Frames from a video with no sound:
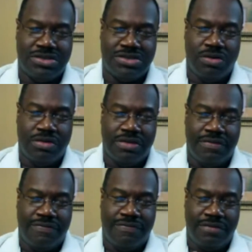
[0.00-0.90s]
So
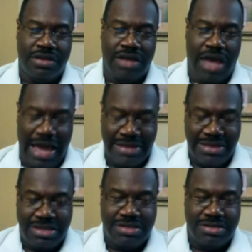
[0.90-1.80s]
I
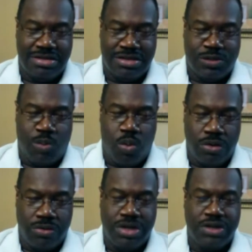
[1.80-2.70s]
think the
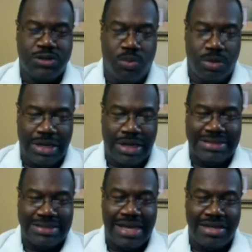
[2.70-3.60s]
sport or any sport like
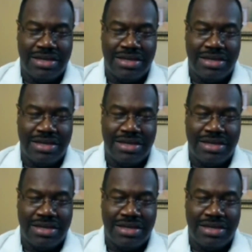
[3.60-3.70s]
that,